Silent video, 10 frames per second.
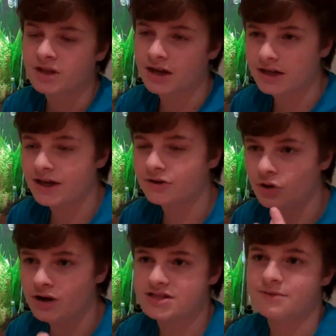again
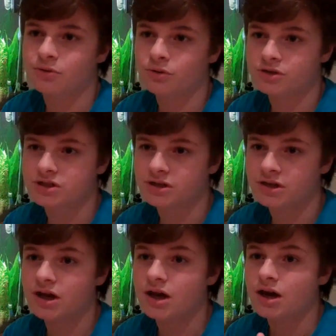not as
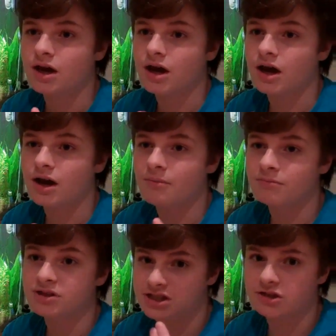important,
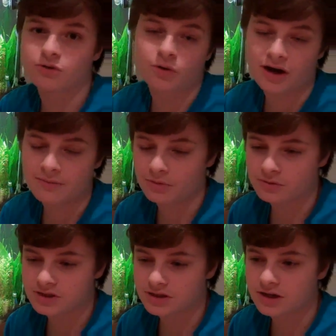but still quite
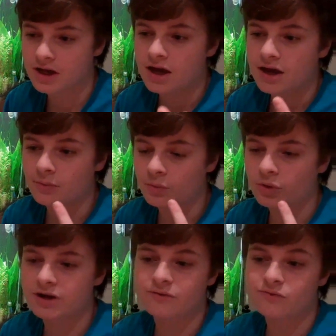important.
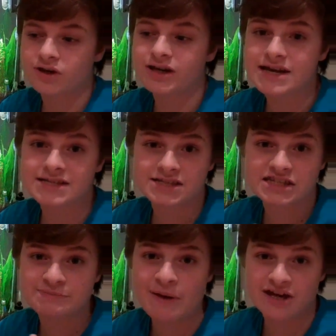What it really is
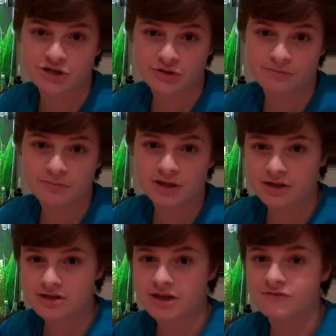spectrum,
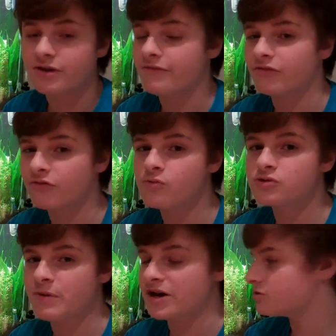because if you have a full
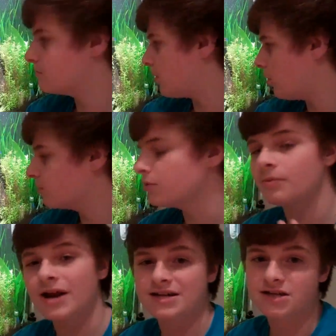spectrum bulb, your
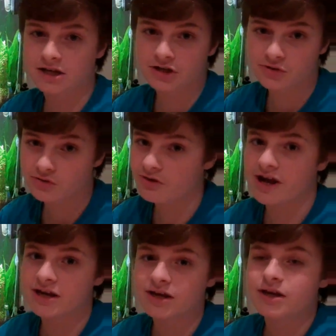plants are going to do
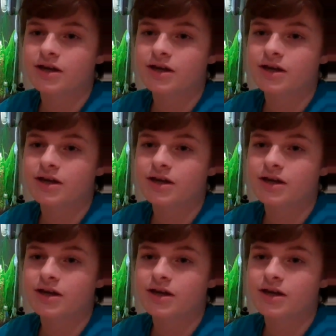great.